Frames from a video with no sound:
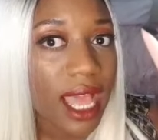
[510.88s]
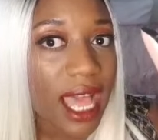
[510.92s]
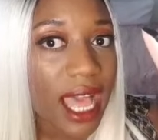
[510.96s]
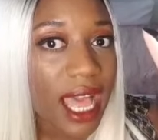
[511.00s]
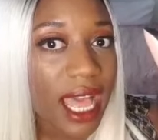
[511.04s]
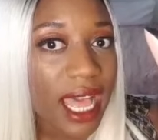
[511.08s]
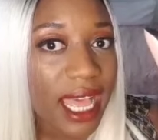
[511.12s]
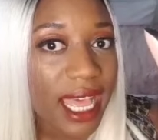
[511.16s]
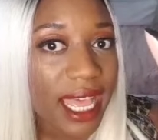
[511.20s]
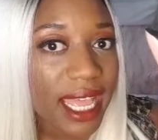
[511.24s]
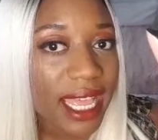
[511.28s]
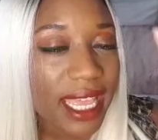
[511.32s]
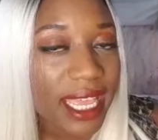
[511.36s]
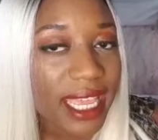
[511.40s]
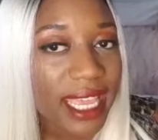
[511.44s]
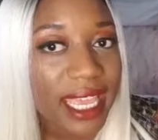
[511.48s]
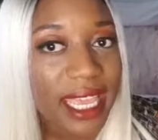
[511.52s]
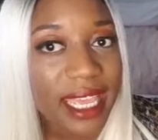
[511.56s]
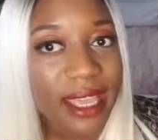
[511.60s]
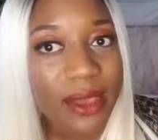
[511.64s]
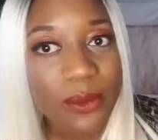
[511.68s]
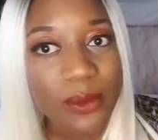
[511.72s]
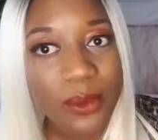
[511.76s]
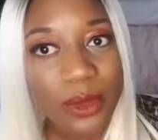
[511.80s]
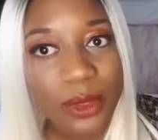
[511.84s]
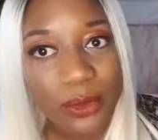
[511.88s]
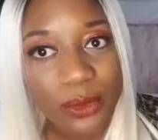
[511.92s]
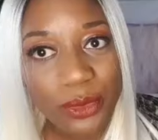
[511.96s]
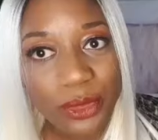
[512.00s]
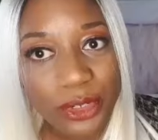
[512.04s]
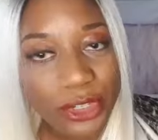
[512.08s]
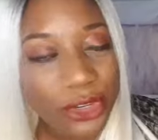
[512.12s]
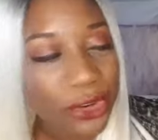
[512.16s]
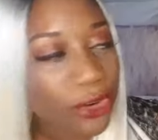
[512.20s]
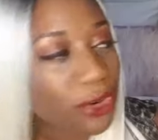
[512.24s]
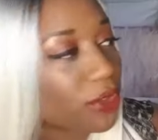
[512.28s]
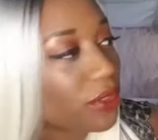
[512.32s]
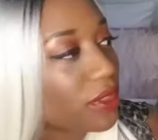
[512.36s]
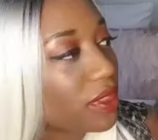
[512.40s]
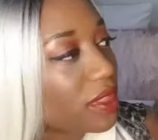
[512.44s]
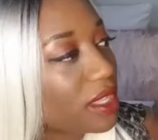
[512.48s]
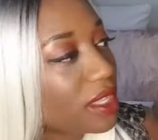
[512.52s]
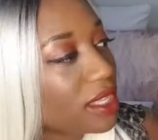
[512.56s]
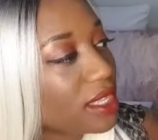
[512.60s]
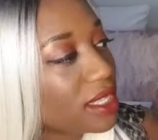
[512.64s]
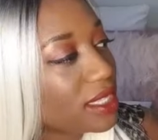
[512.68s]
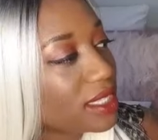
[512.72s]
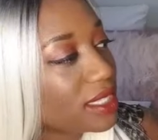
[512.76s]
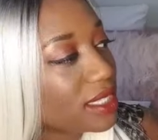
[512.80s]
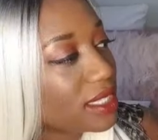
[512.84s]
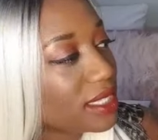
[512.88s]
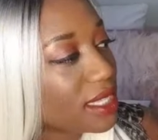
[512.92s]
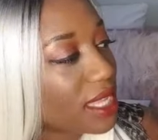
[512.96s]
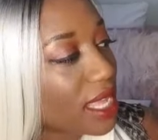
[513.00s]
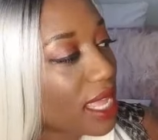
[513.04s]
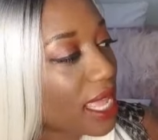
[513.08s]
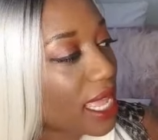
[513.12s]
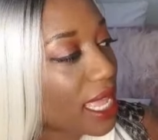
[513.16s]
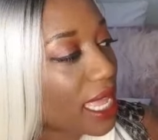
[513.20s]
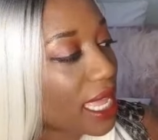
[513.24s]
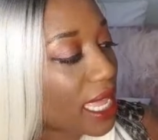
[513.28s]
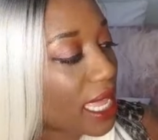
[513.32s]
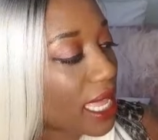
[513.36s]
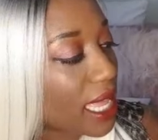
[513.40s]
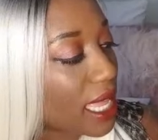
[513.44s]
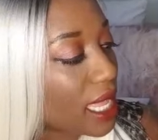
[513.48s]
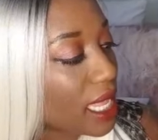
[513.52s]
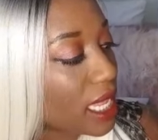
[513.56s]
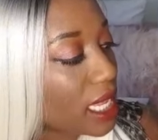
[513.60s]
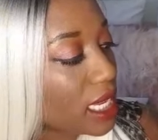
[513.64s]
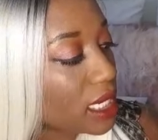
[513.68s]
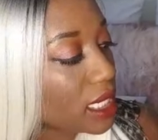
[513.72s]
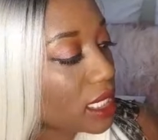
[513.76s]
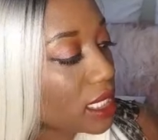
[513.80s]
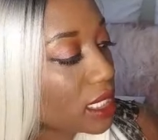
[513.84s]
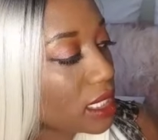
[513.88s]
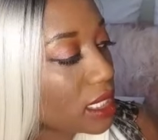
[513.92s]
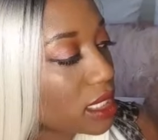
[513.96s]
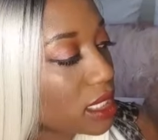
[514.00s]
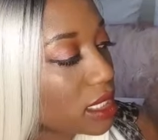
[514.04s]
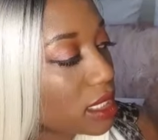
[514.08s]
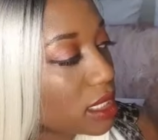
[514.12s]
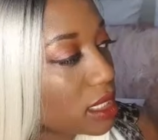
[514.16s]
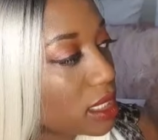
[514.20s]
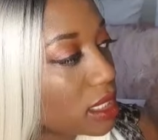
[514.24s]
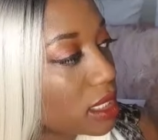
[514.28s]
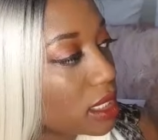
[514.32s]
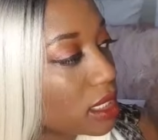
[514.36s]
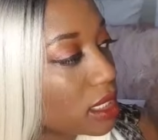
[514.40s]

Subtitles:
I will return this and